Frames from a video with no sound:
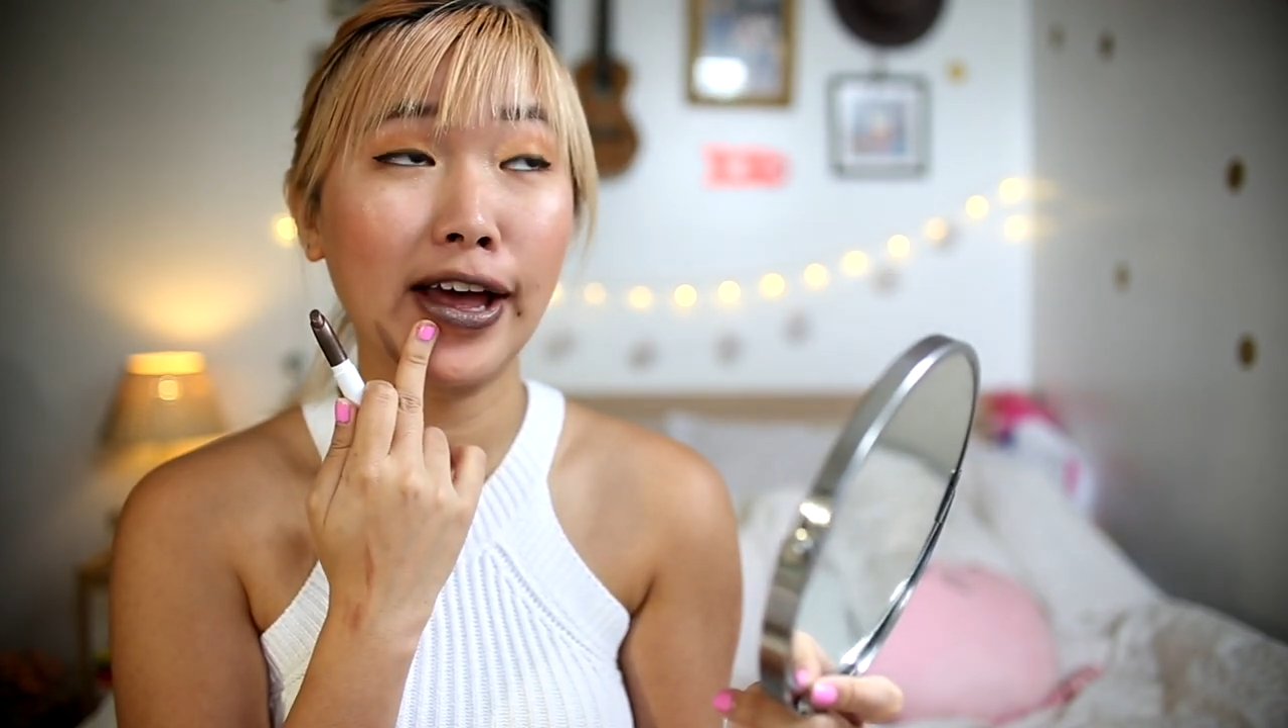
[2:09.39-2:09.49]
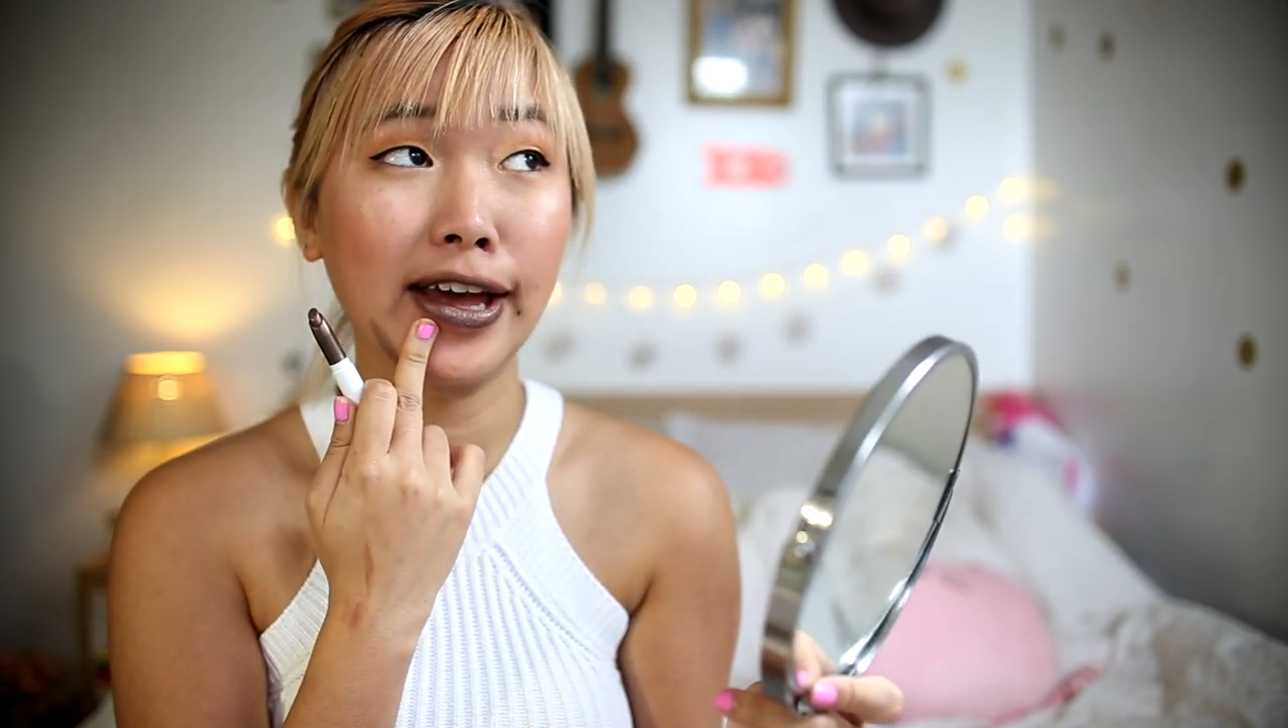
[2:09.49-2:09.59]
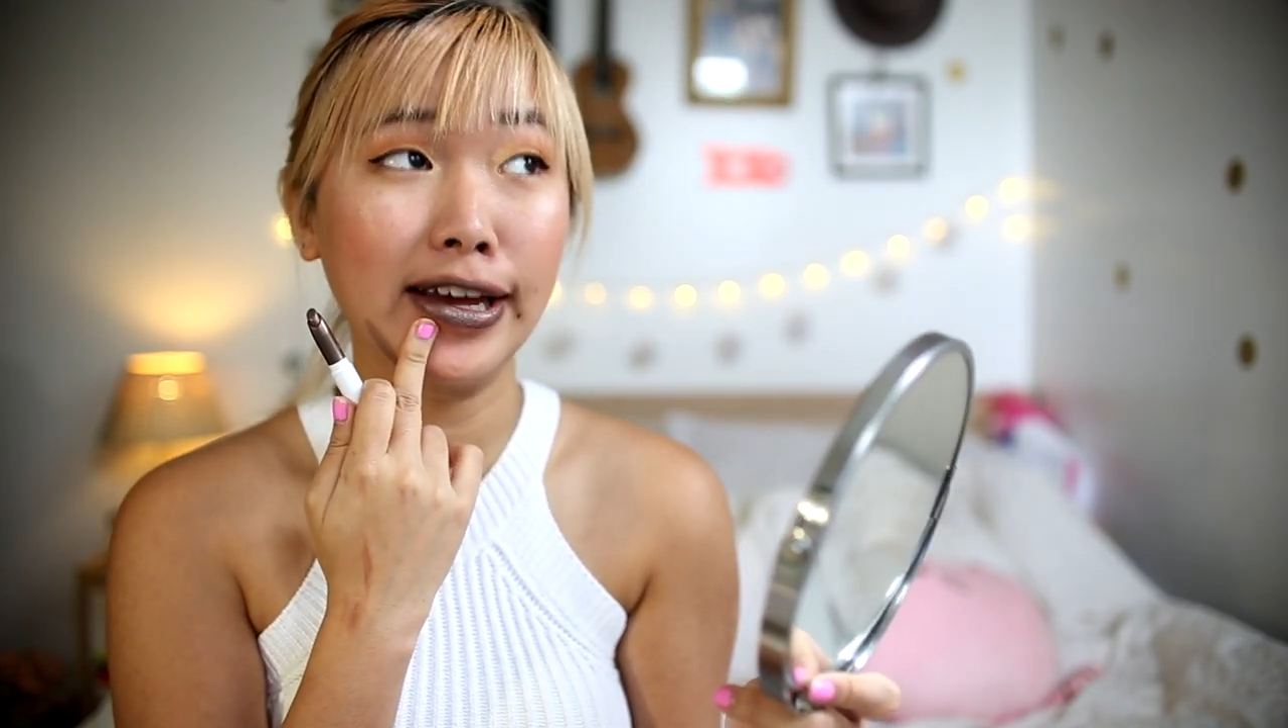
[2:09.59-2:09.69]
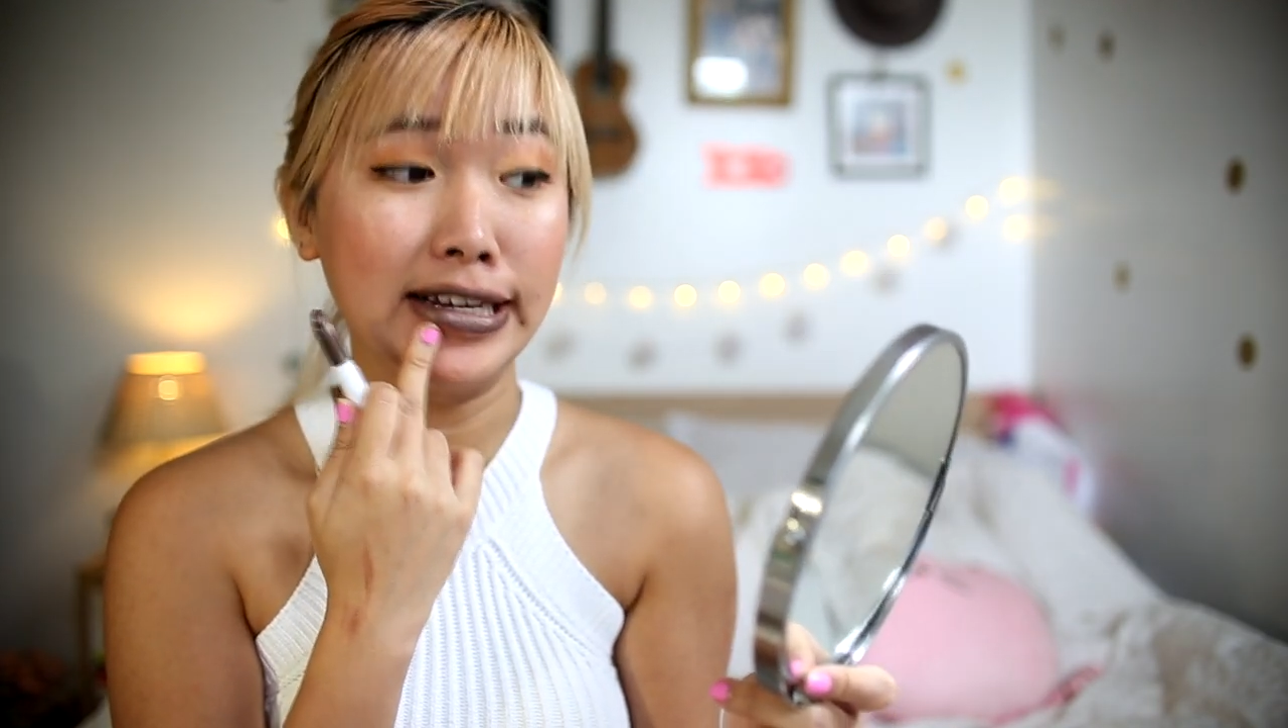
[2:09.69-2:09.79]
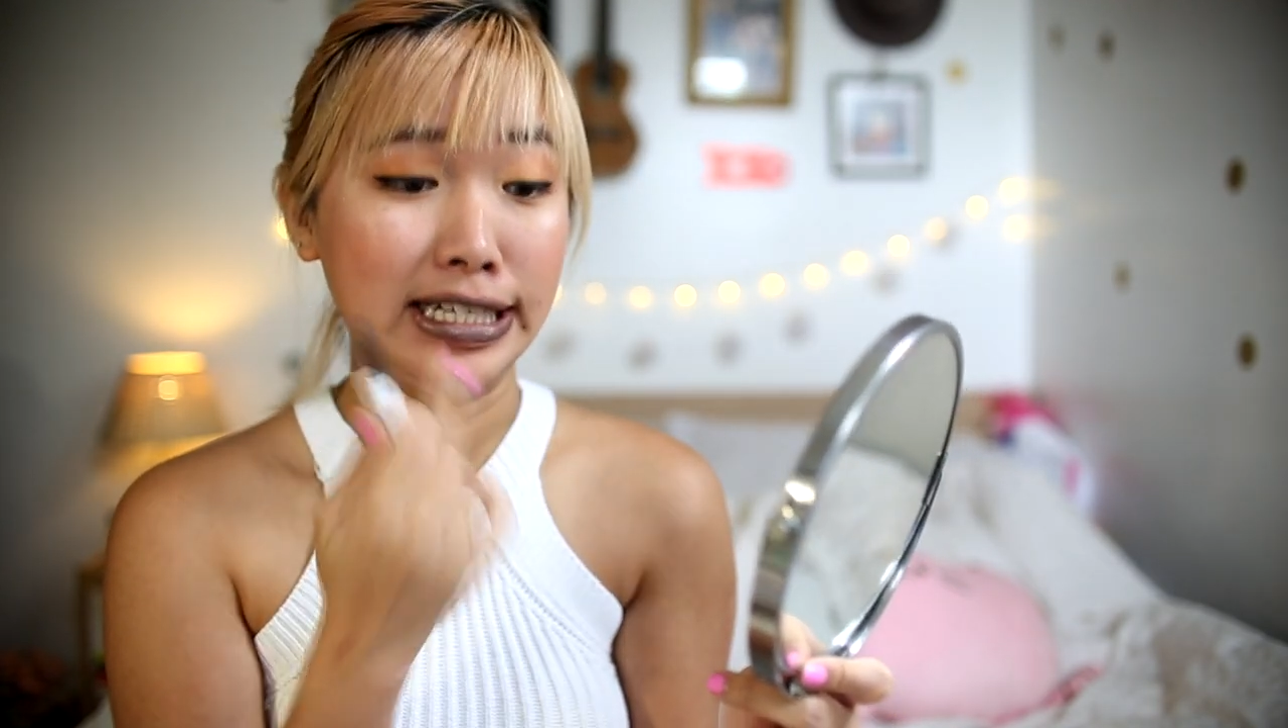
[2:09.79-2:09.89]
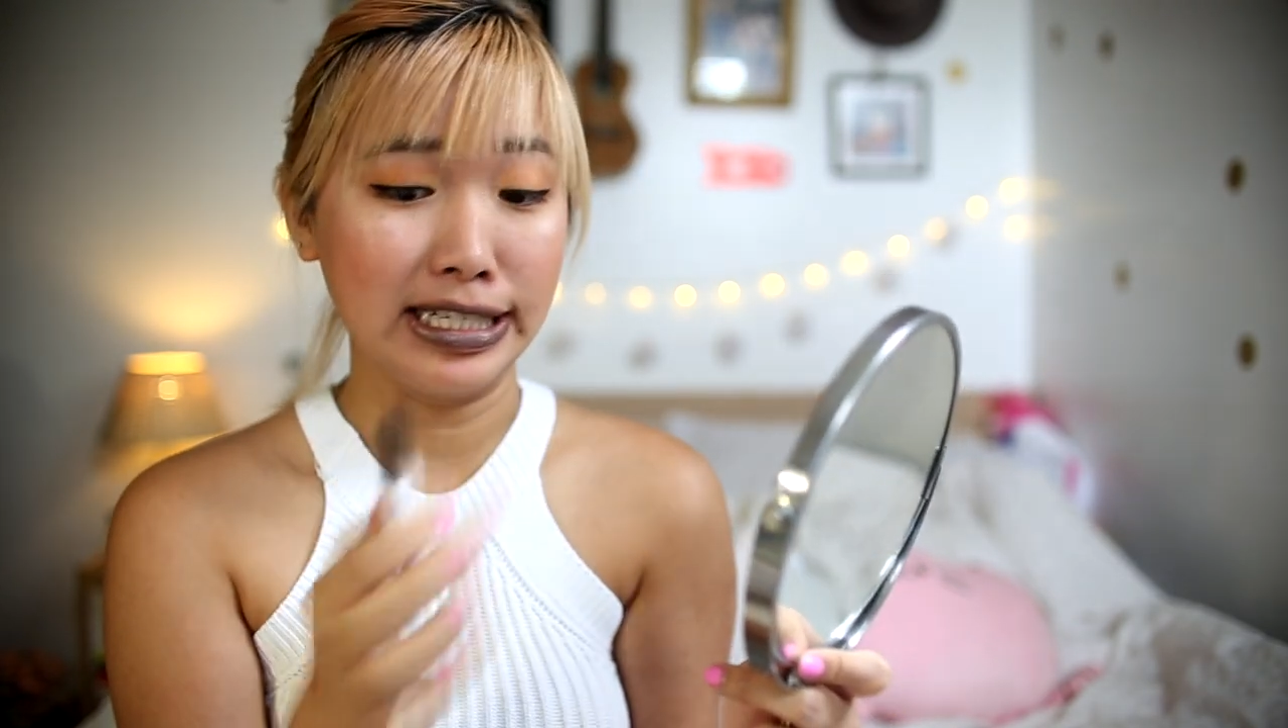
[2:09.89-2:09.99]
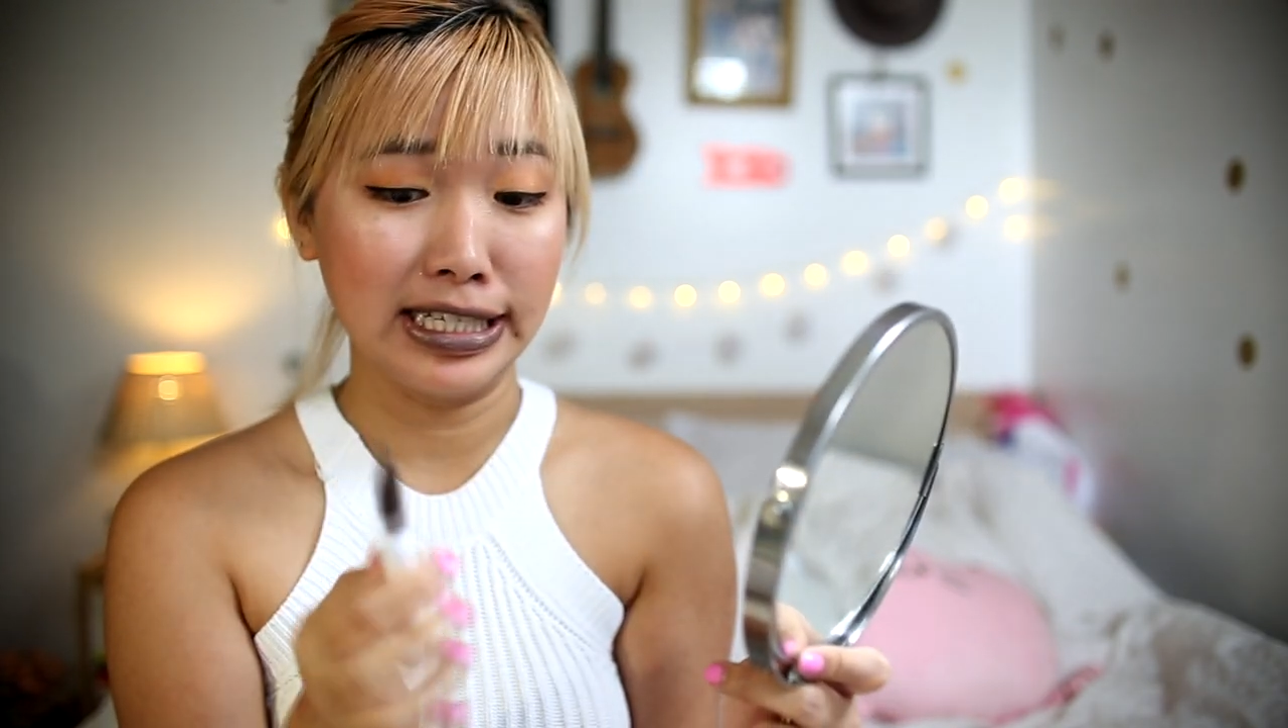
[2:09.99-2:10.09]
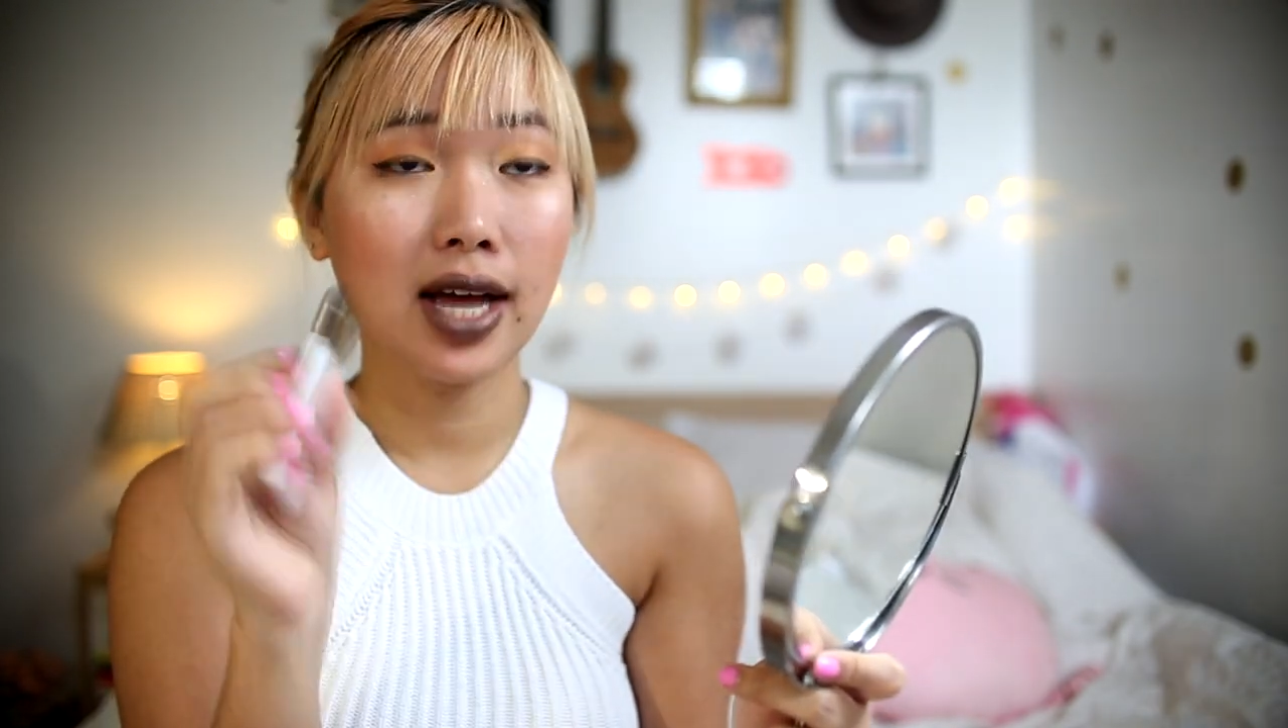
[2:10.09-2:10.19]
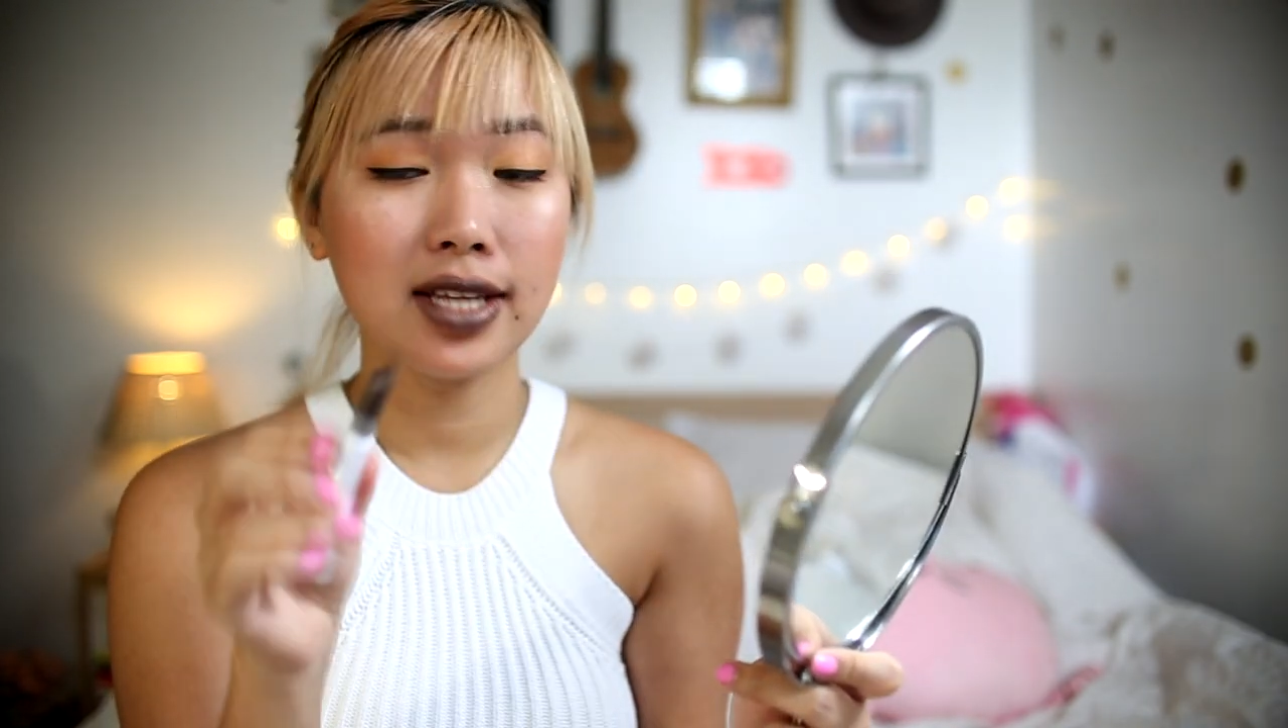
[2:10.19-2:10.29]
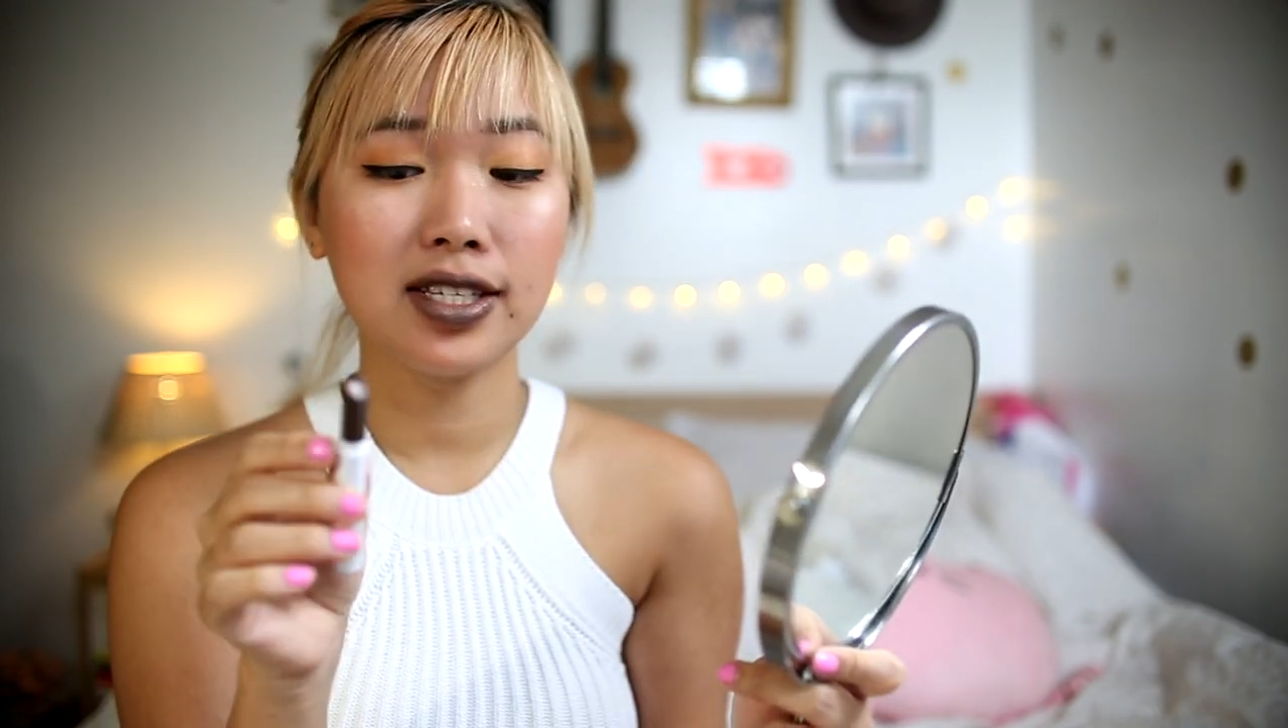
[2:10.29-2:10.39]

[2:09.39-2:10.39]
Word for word: And I